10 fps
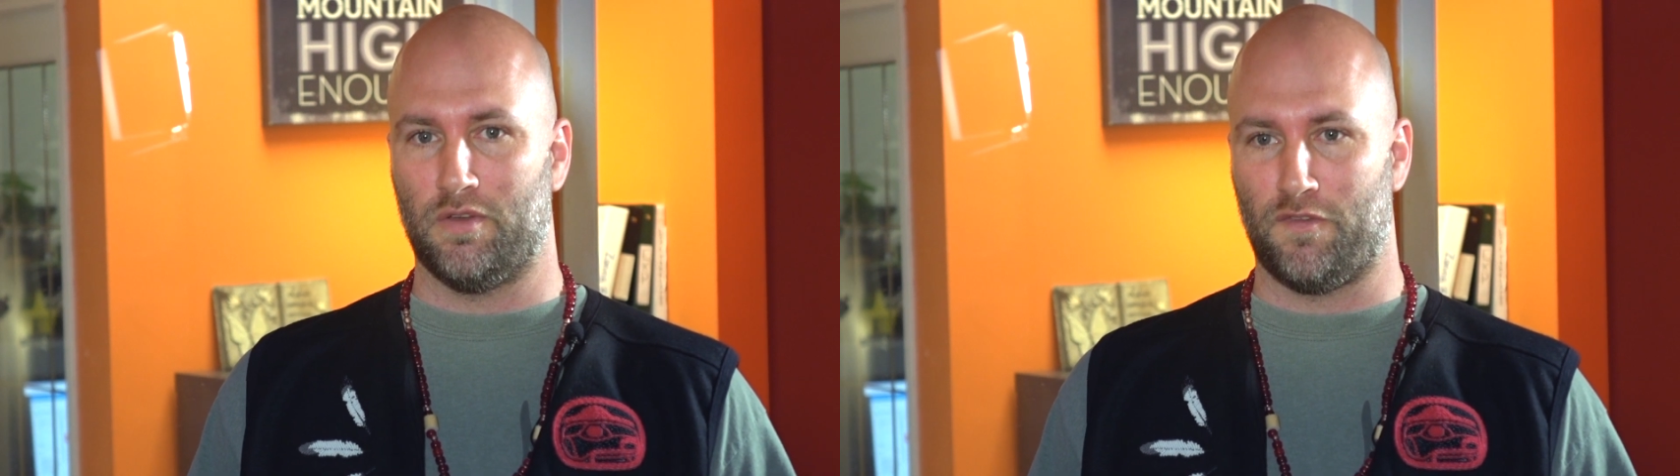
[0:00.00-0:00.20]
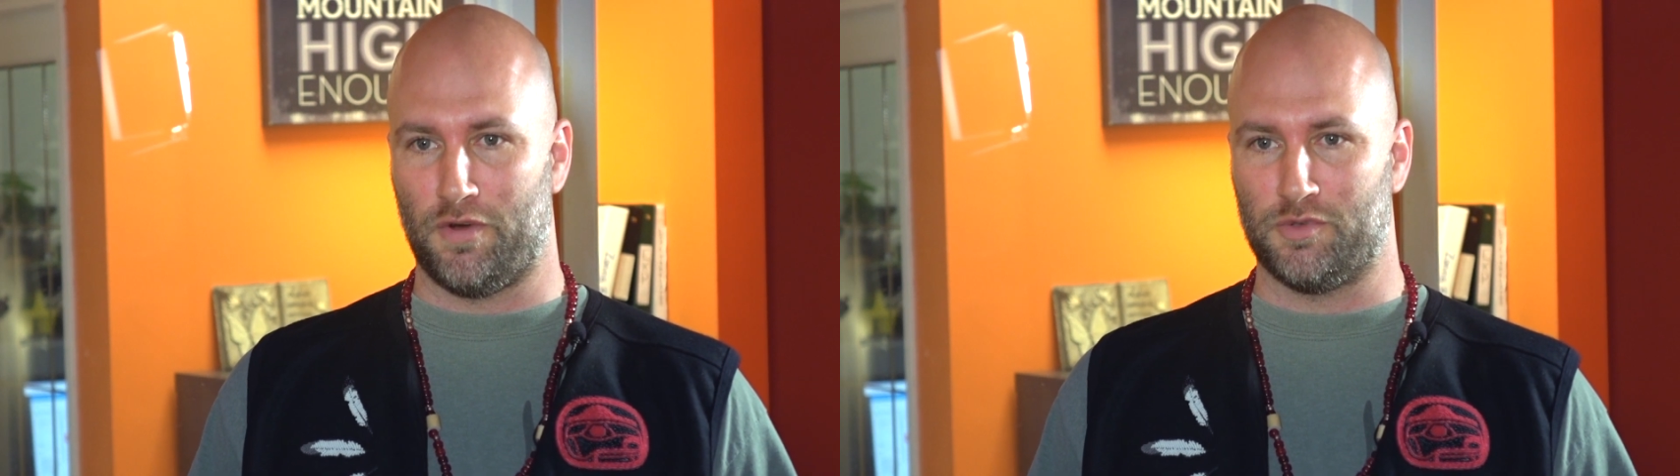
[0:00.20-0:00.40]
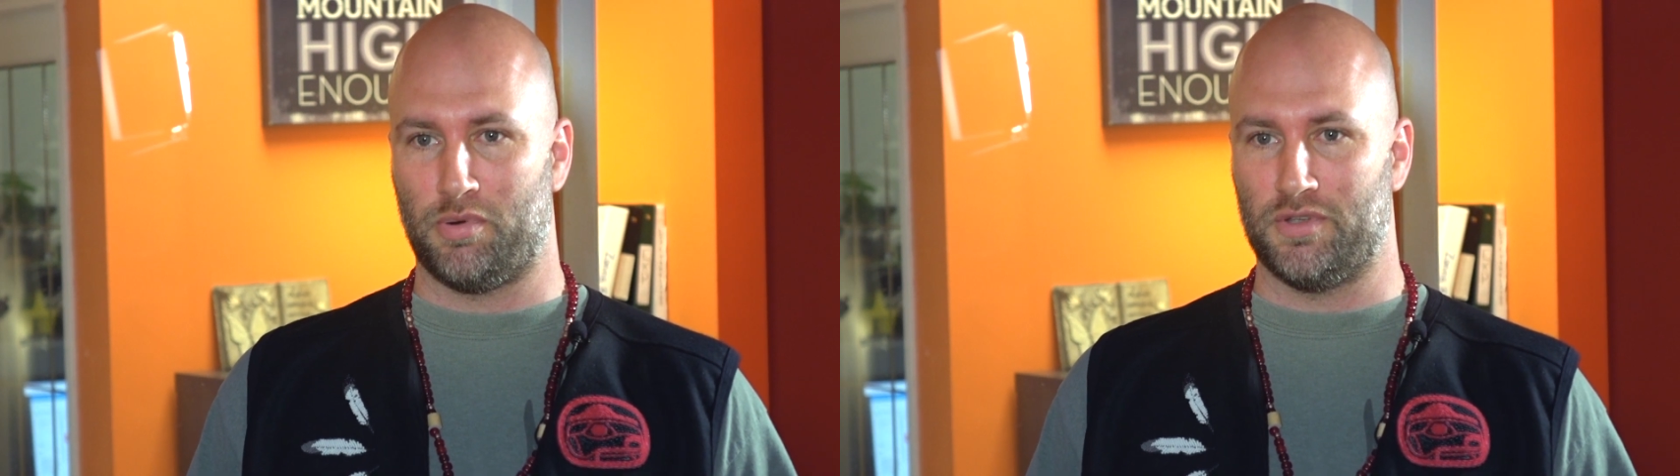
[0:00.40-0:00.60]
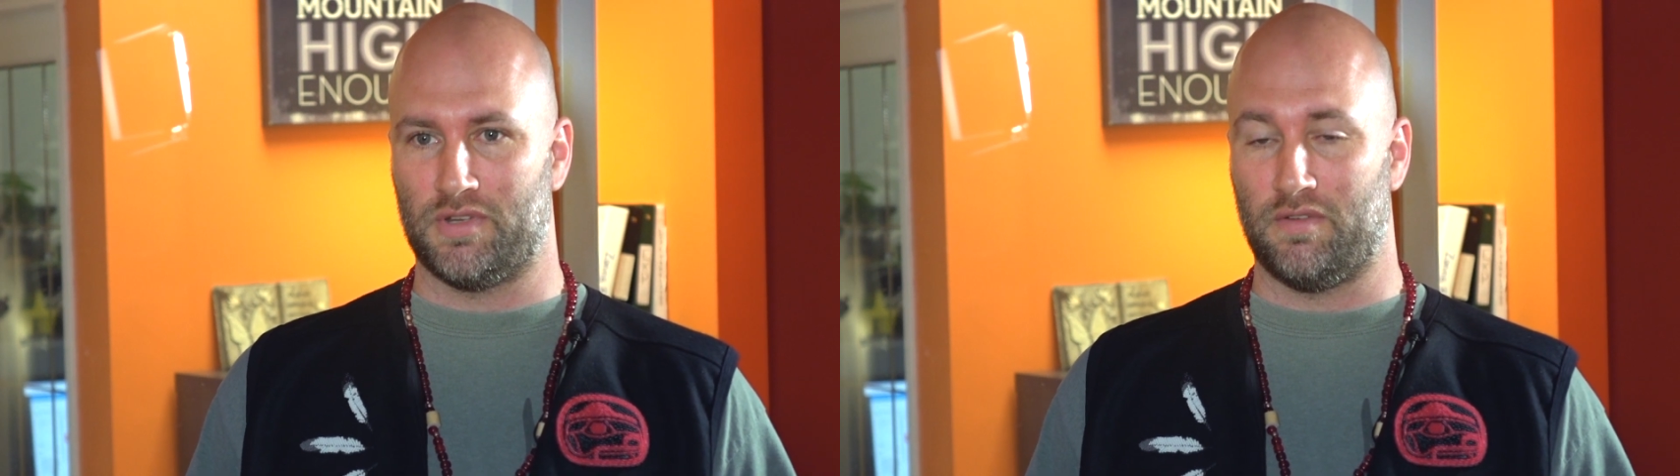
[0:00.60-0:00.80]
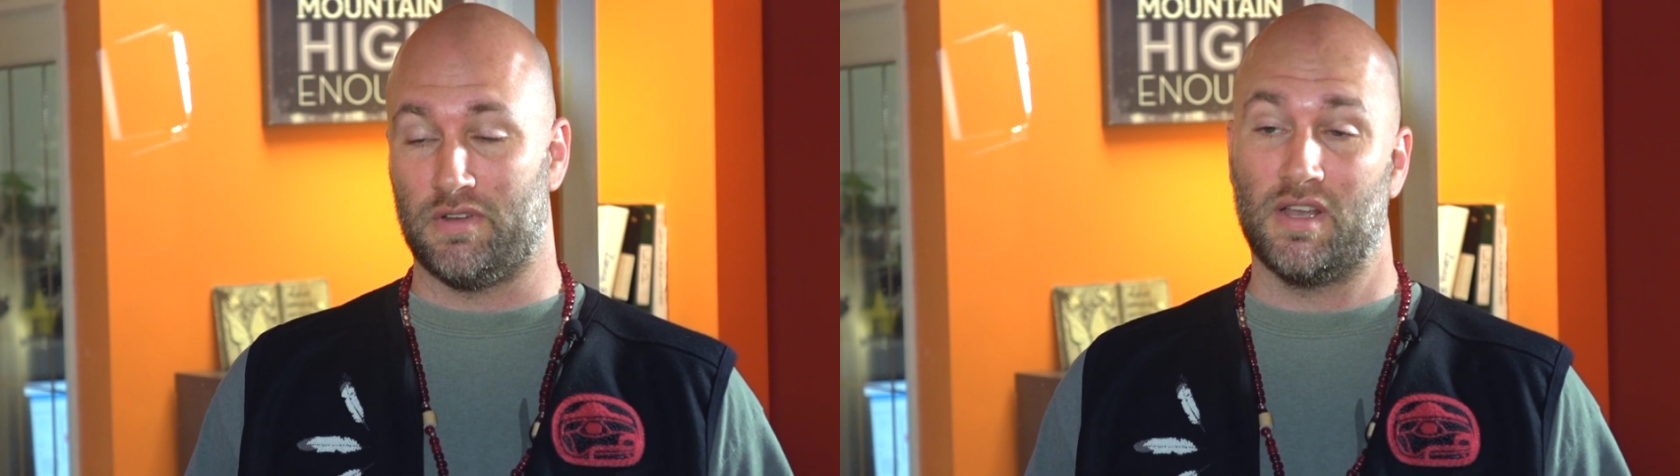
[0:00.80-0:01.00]
the first
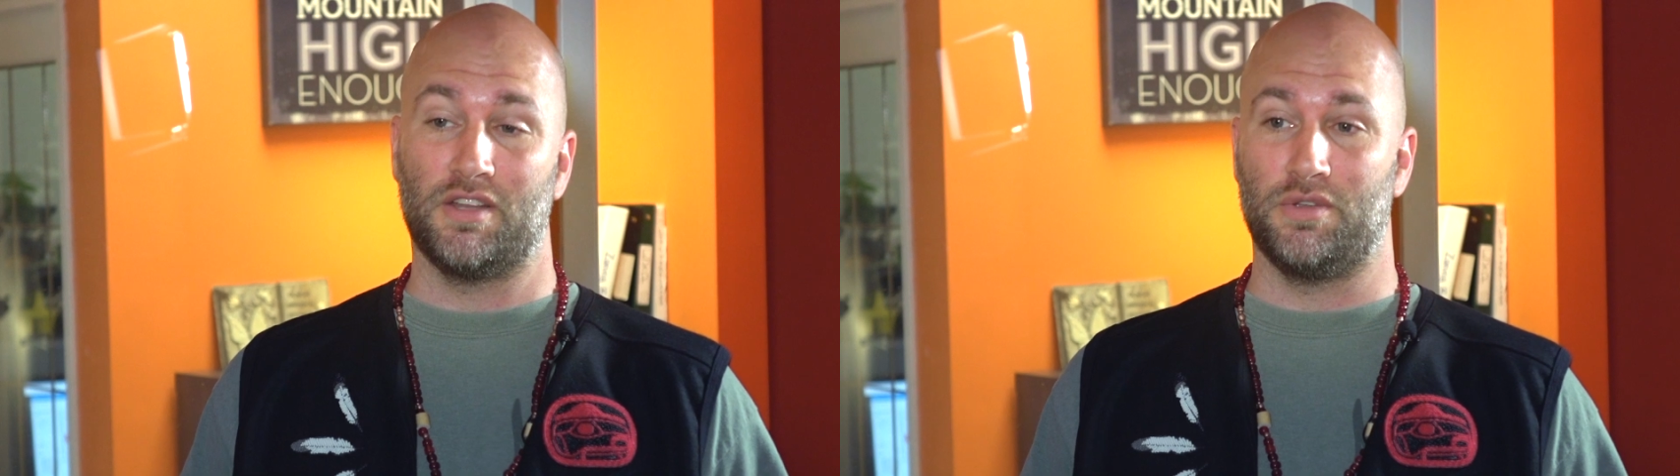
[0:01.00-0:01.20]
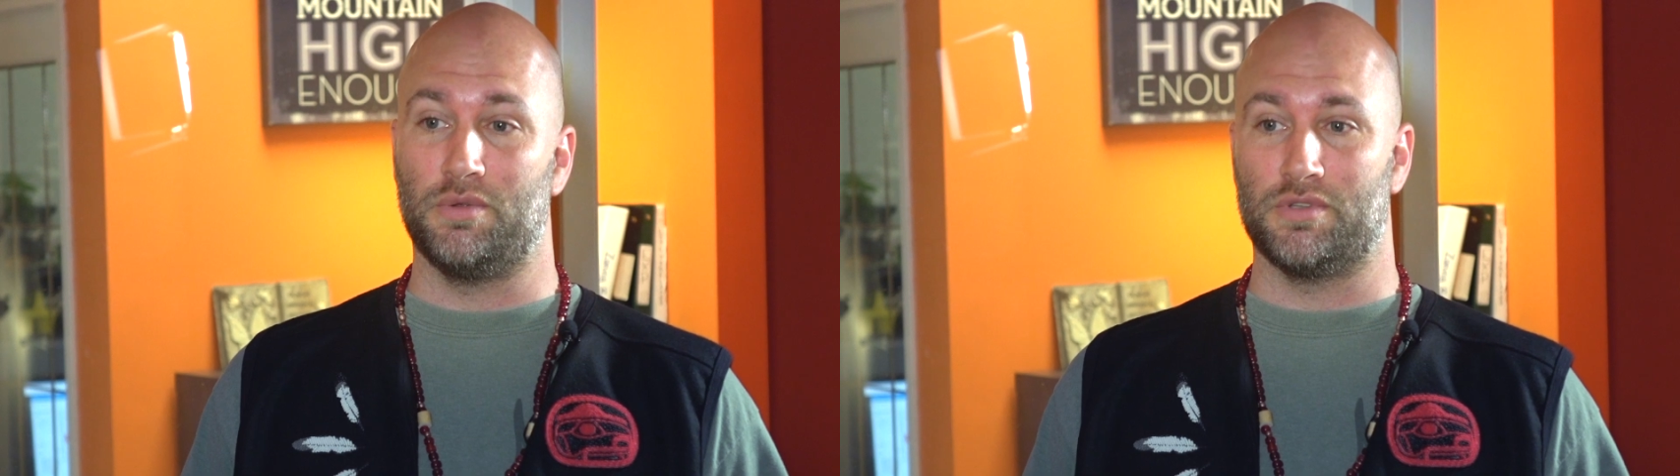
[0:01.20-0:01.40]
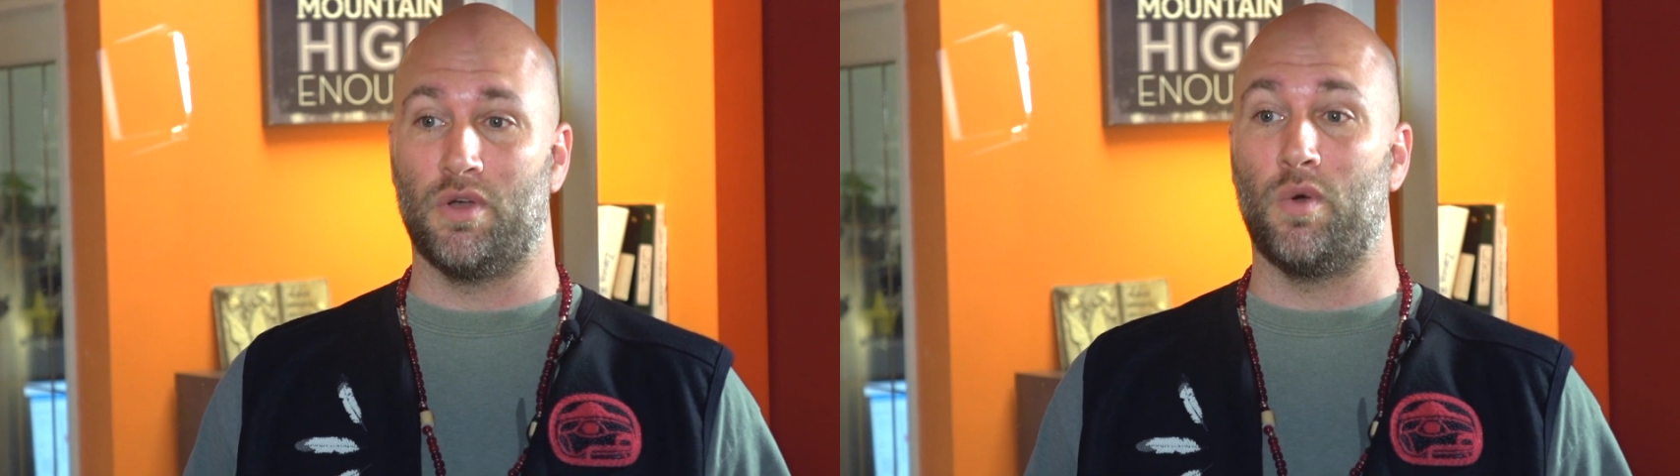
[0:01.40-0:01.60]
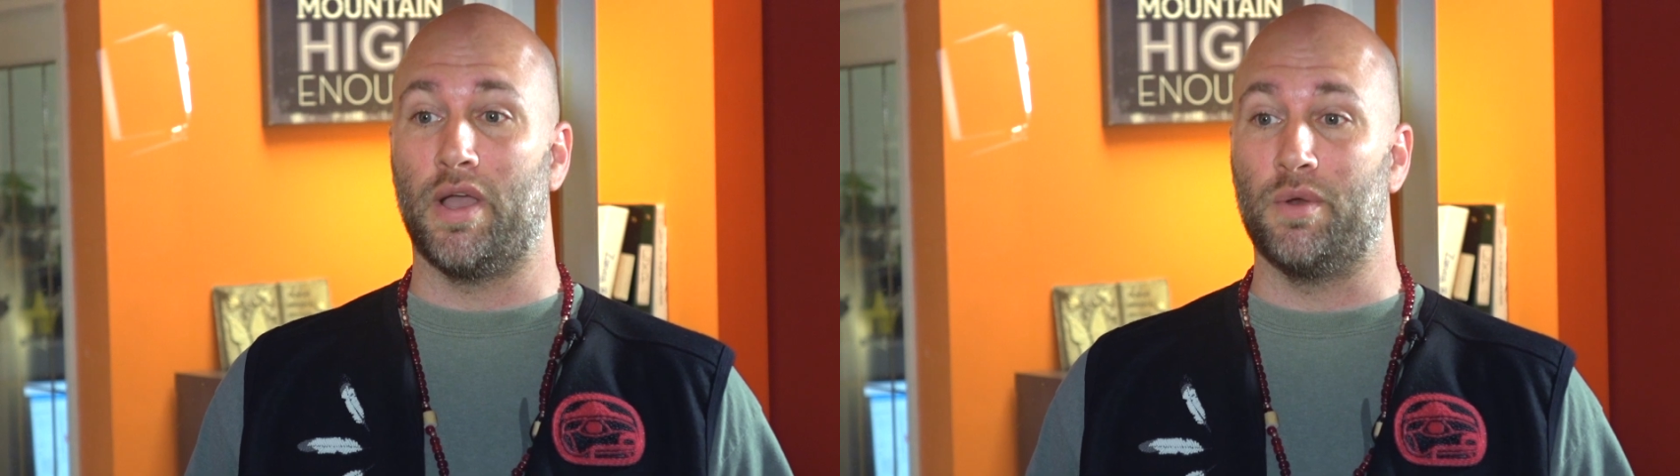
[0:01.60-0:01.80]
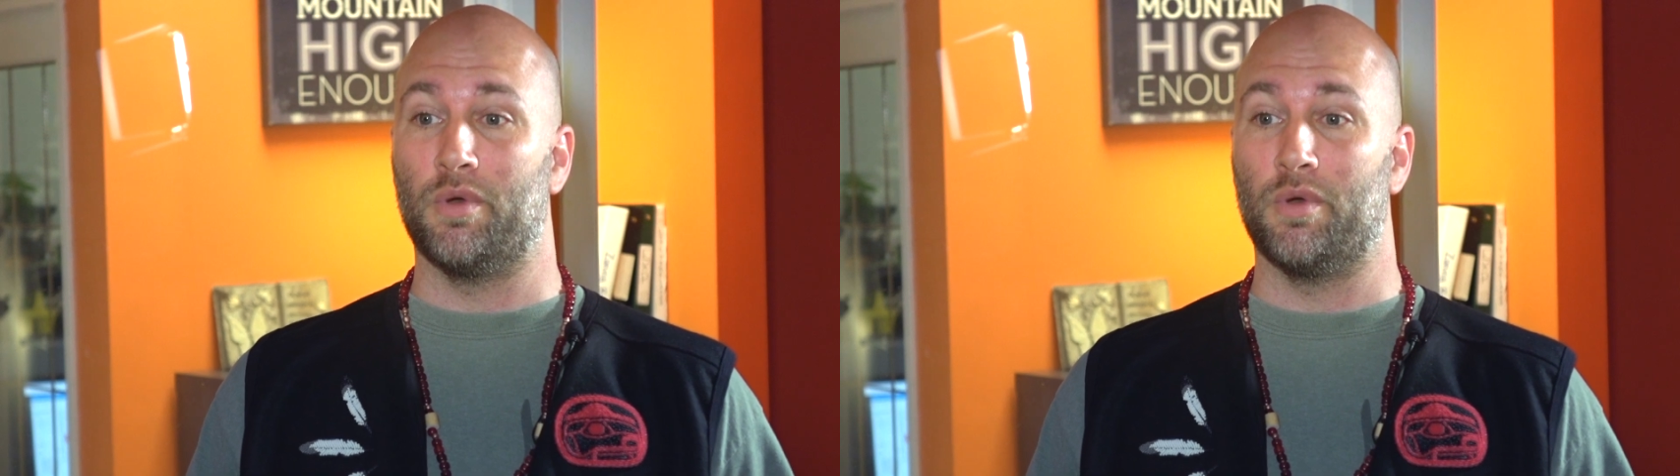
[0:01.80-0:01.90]
person I ever tattooed was a Hawaiian